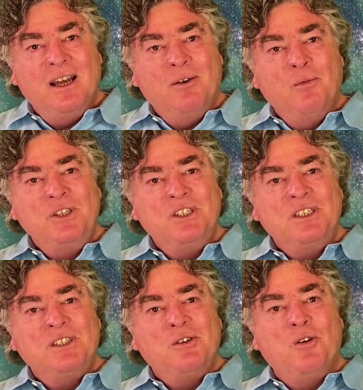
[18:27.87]
which
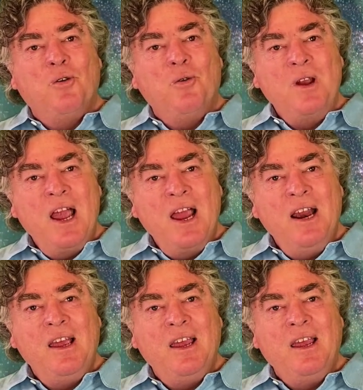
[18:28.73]
is
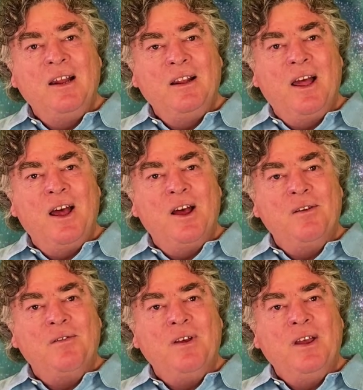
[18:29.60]
creating in
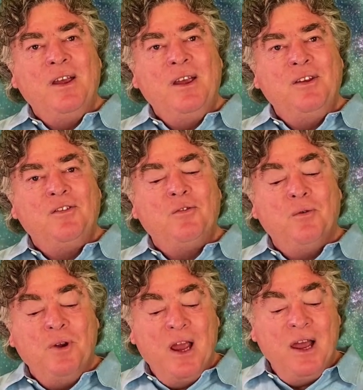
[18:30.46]
love, is
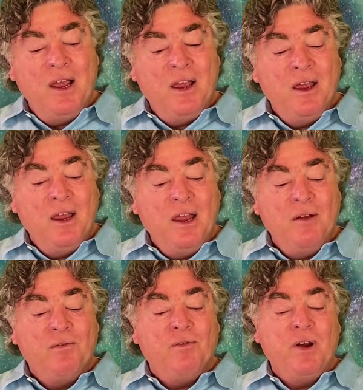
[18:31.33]
creating
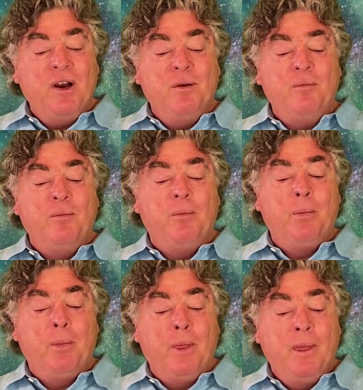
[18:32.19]
in freedom.
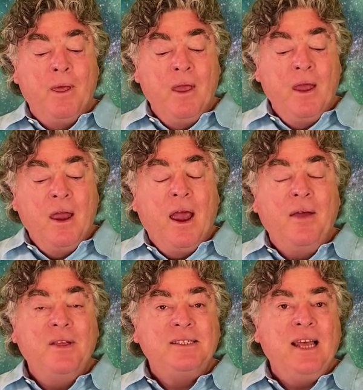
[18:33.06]

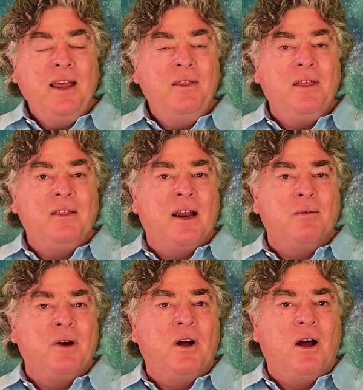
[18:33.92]
And the second thing that I
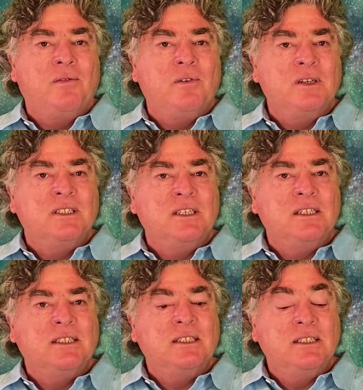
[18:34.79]
want to offer is
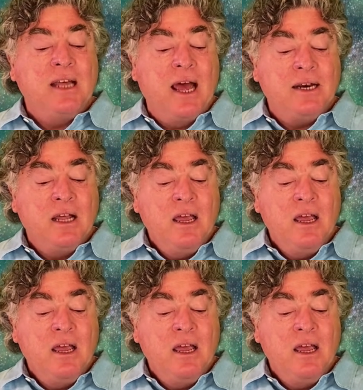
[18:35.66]
this, is that,